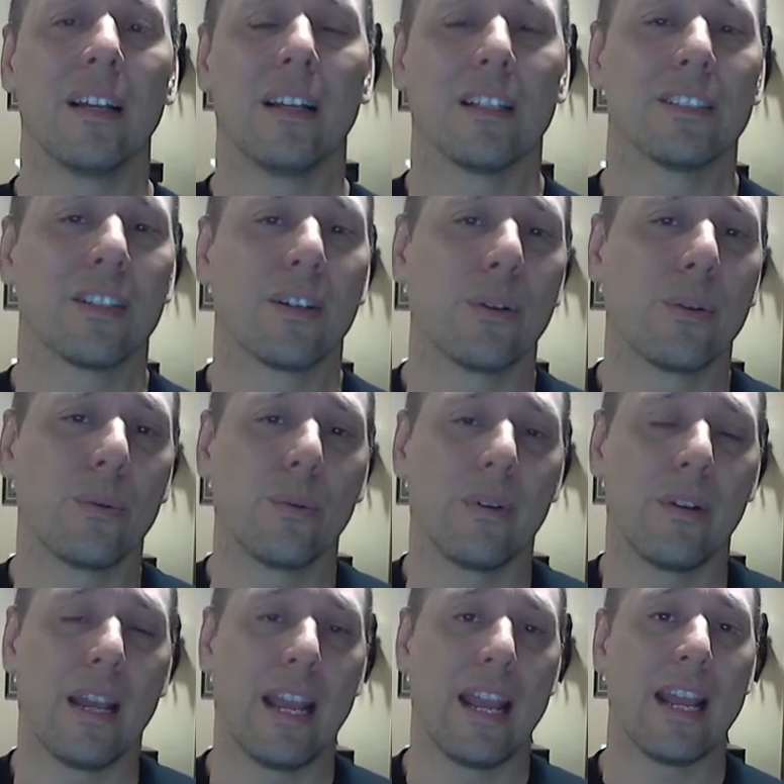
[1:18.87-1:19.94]
So,
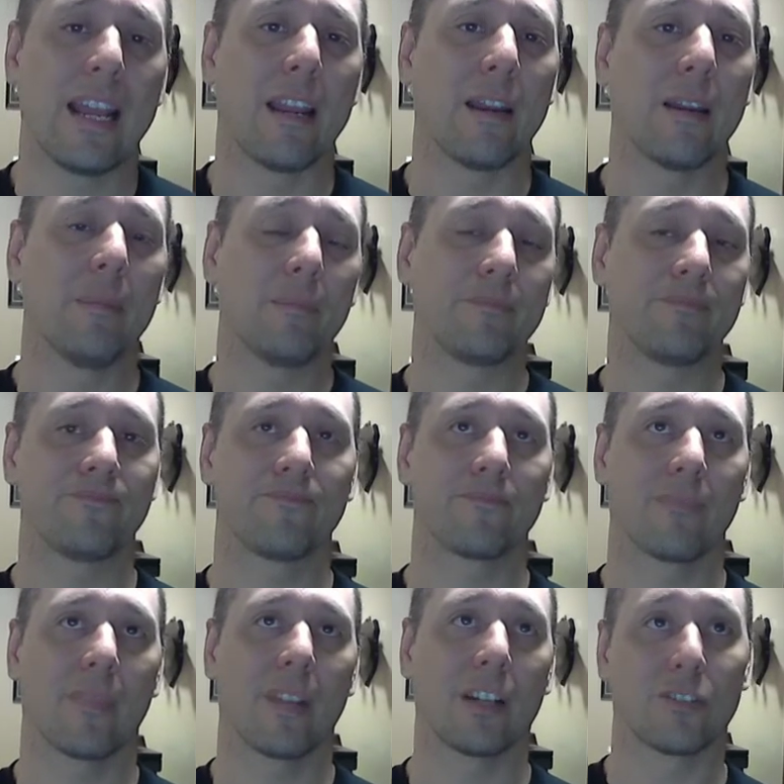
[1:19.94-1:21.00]

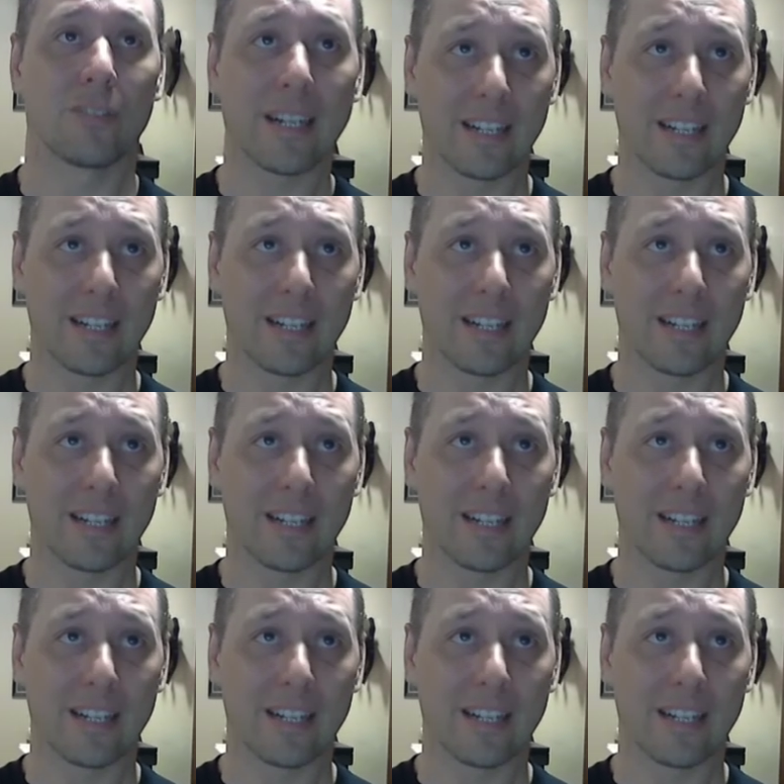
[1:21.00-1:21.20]
I'll try